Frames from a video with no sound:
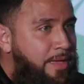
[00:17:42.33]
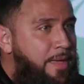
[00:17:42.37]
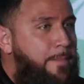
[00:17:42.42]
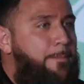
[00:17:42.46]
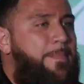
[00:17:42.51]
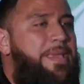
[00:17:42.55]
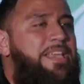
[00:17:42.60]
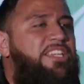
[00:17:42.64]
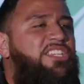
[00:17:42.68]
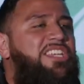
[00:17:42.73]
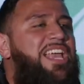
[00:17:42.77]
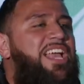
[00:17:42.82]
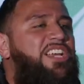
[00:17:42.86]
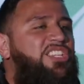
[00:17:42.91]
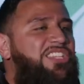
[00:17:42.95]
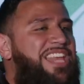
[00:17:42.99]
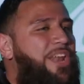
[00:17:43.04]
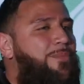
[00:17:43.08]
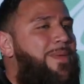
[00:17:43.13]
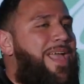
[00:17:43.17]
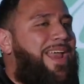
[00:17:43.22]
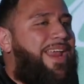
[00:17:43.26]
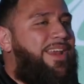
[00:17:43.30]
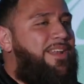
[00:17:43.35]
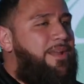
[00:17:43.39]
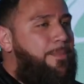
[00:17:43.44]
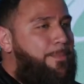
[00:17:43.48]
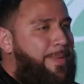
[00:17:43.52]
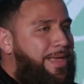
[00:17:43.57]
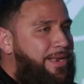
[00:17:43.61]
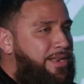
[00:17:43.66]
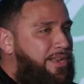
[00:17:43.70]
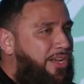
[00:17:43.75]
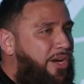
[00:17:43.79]
Meshach, Shadrach, and
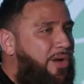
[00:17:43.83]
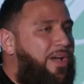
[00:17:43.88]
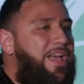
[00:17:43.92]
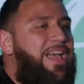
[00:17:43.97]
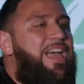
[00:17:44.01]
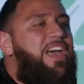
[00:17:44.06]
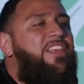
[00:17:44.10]
Abednego,